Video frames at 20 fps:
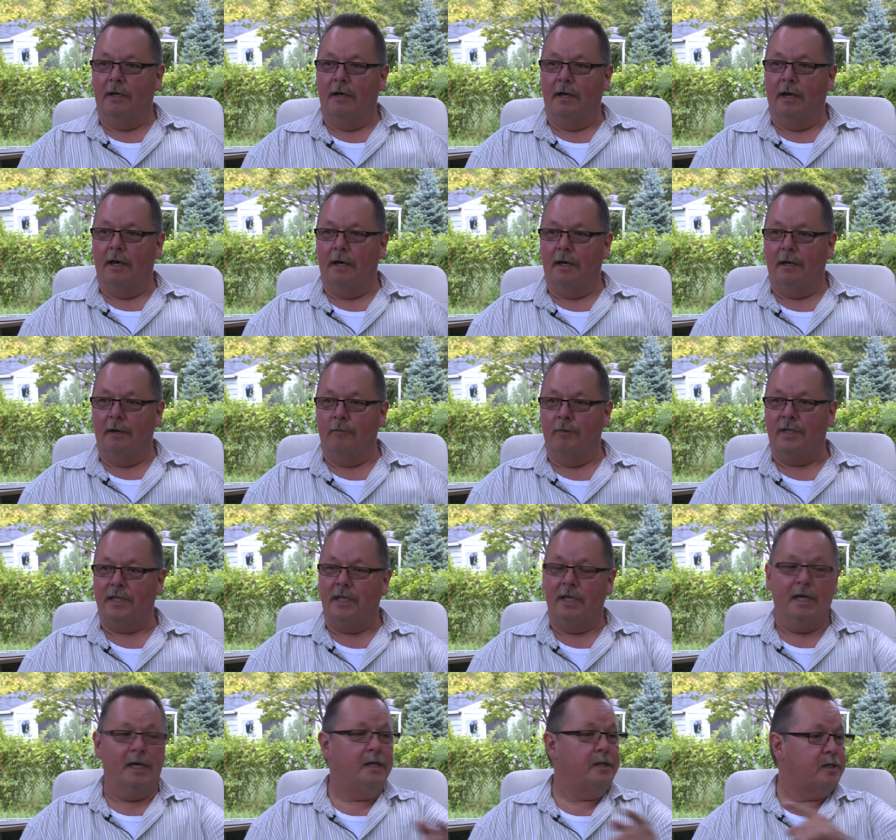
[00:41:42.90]
uh, with
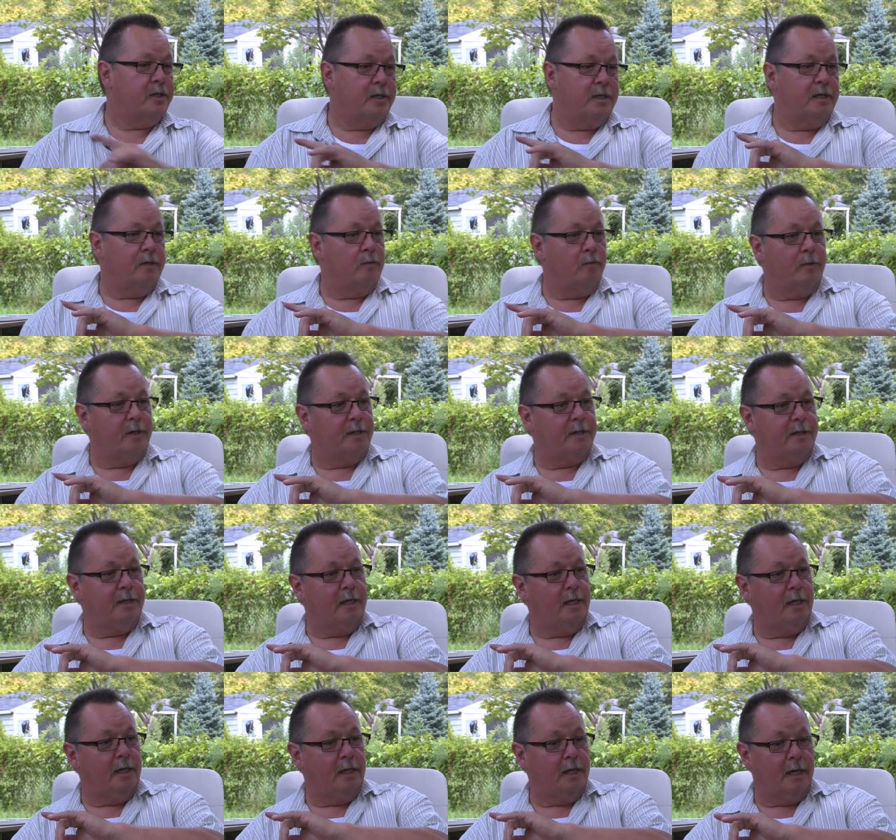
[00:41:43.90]
the incident with
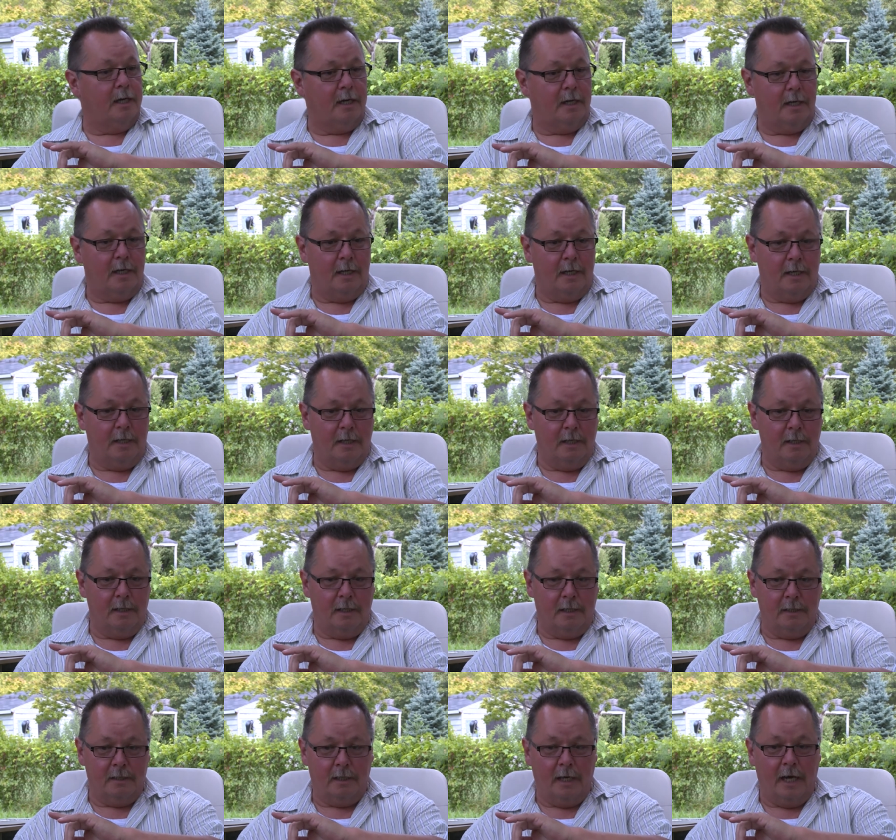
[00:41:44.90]
the uh, uh,
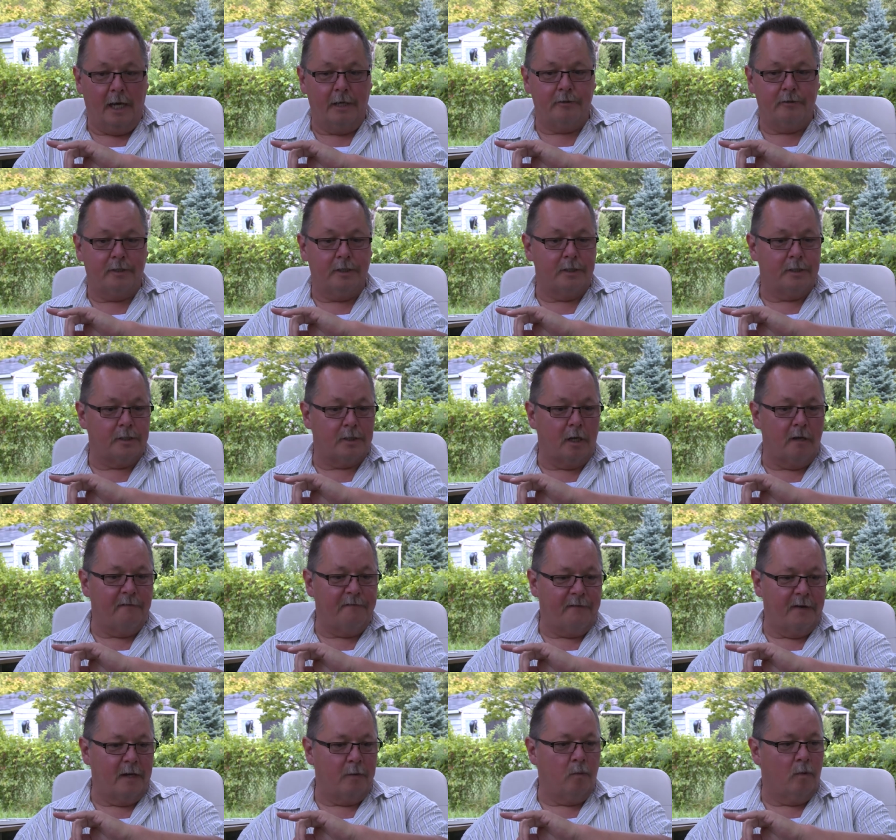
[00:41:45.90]
uh, hydrogen
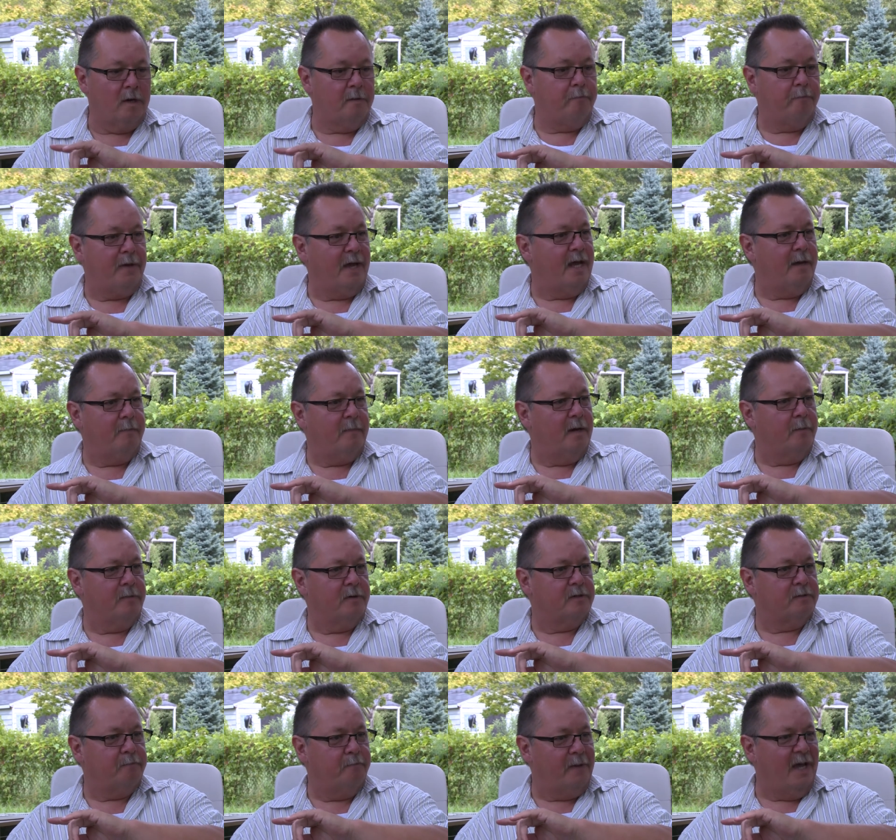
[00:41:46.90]
sulfide, one band
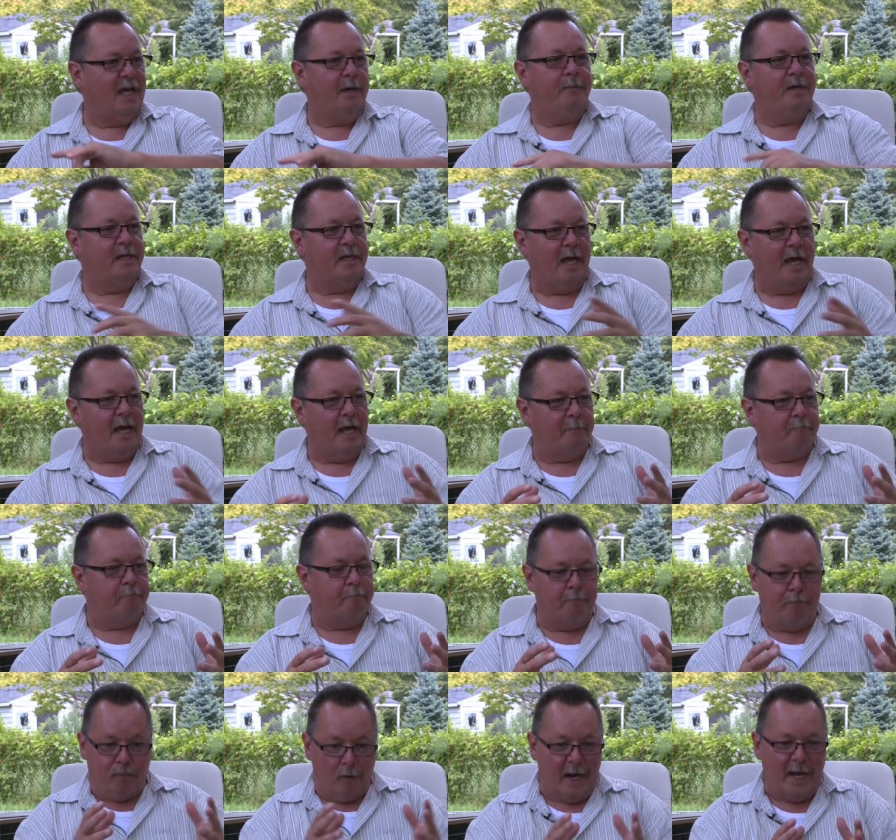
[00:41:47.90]
member's baby, they had
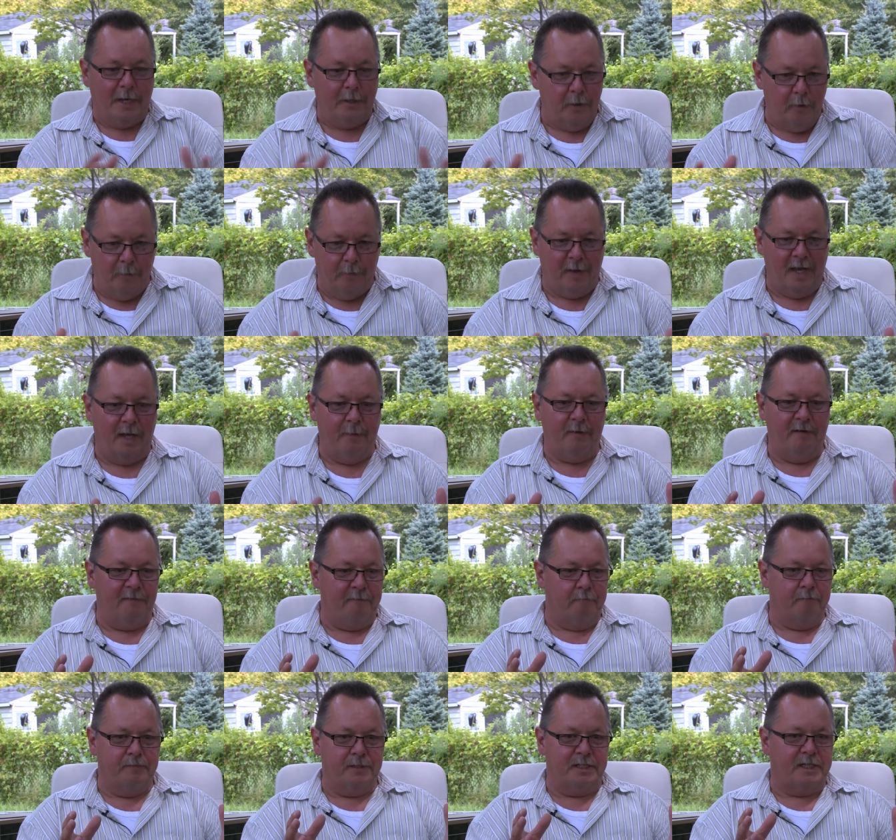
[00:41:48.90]
brand new baby,
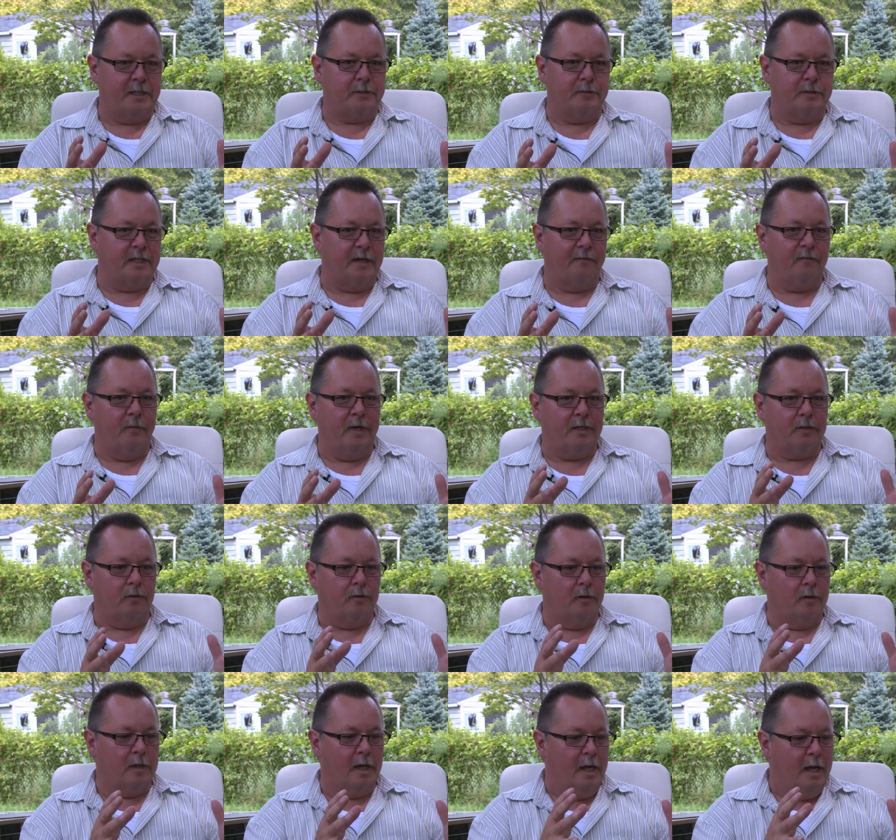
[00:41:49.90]
six or seven weeks
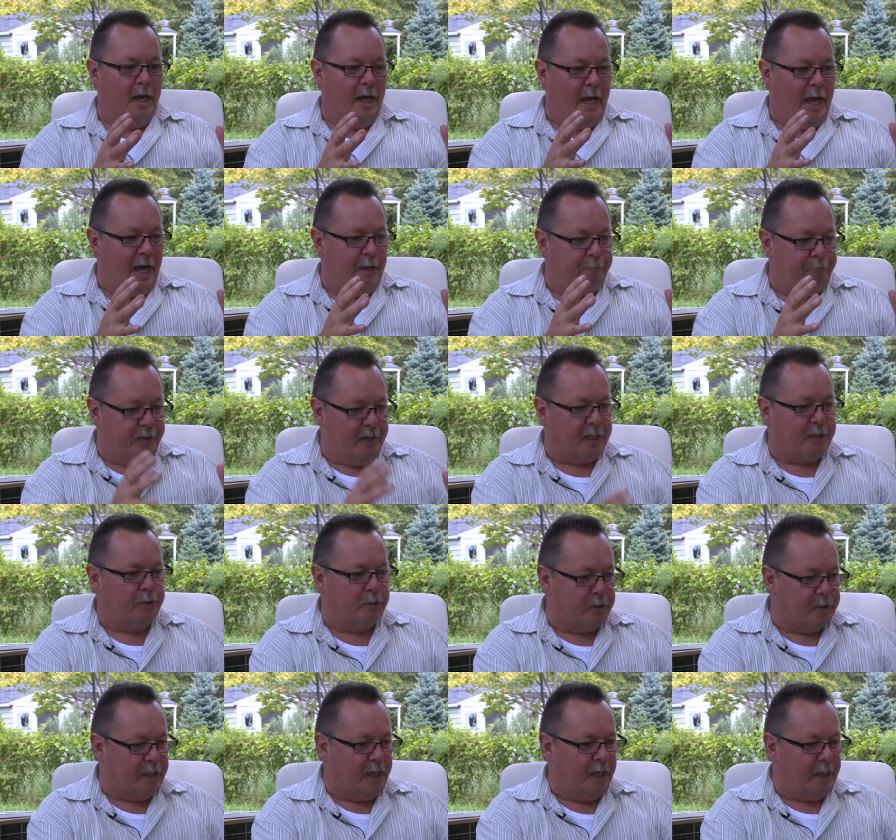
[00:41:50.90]
old, had
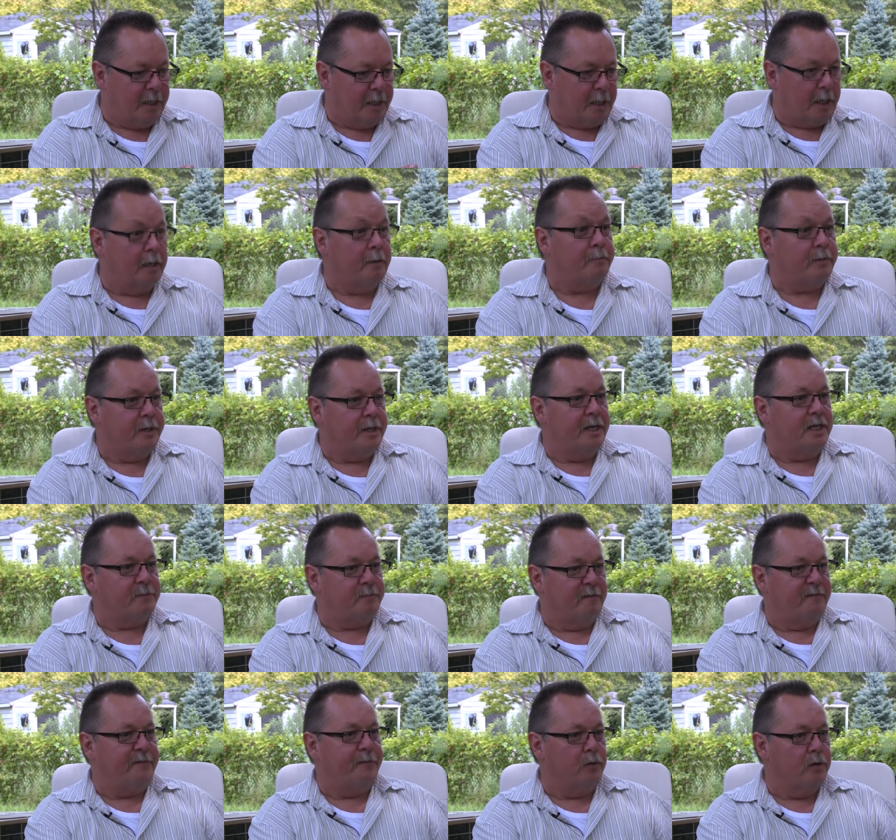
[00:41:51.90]
pictures taken a couple of days
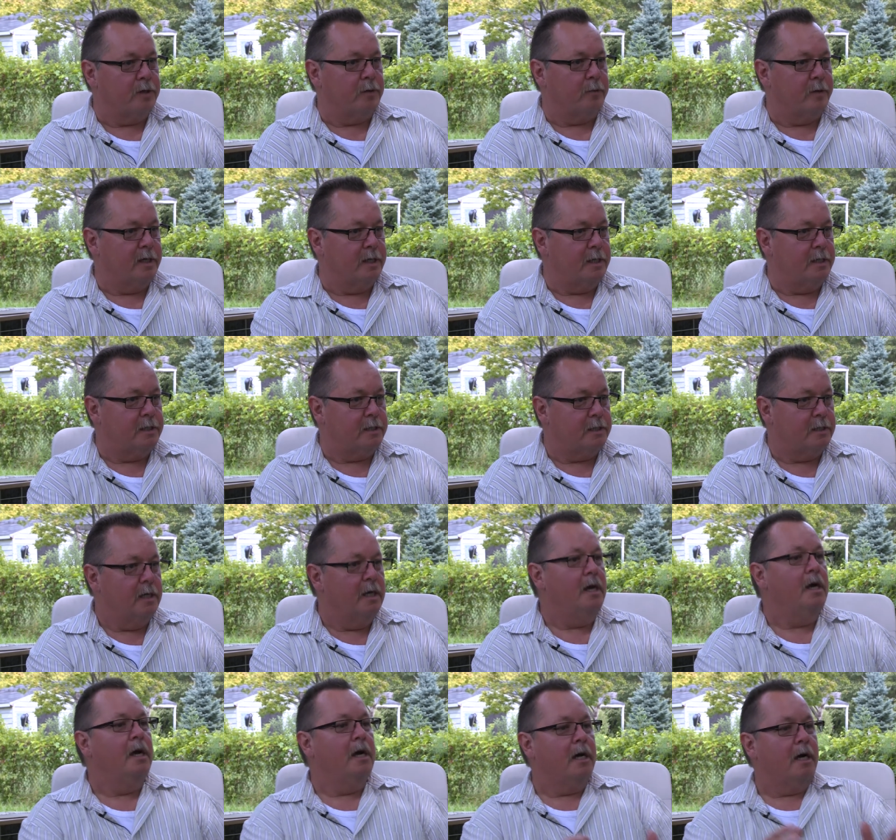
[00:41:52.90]
before the release.
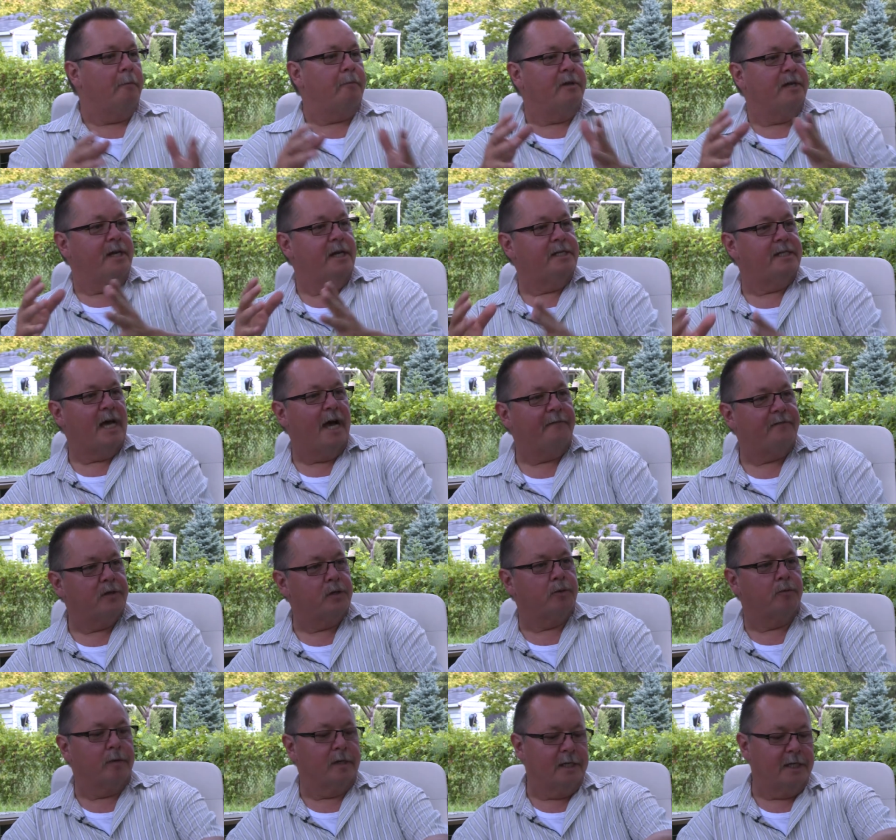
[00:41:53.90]
A couple of days after
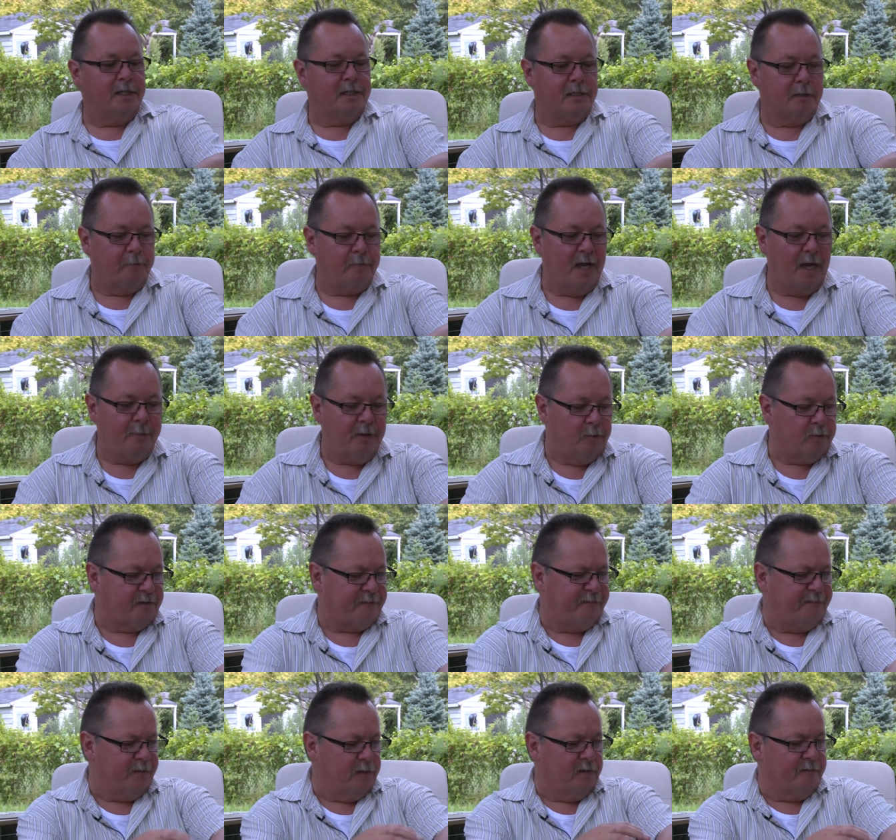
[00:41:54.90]
the release, the baby was
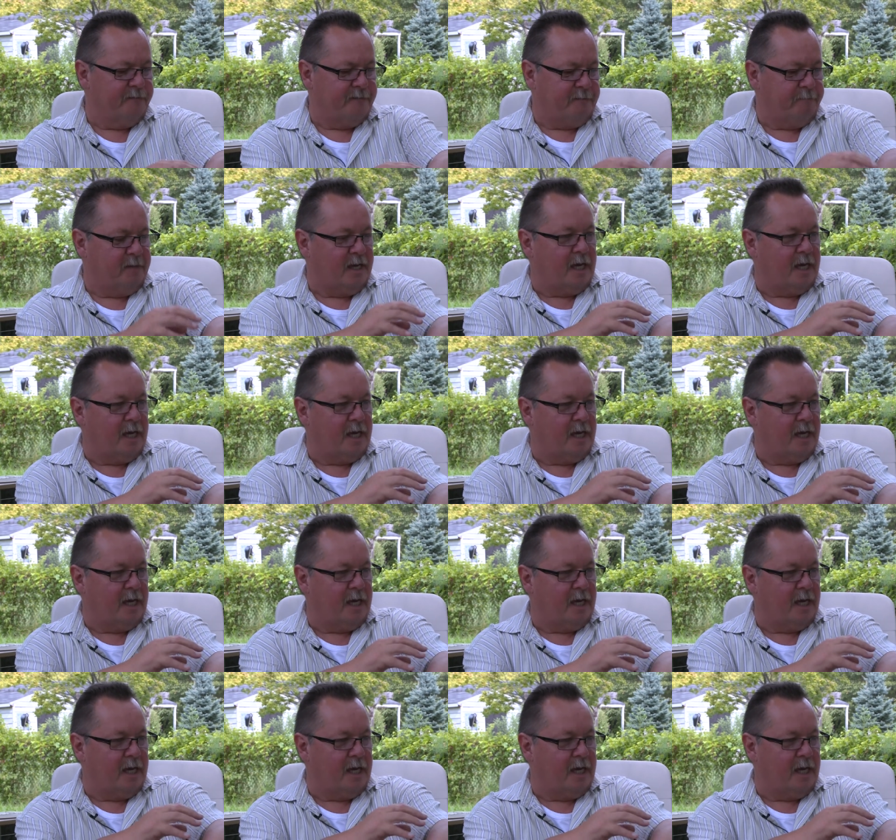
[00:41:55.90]
full of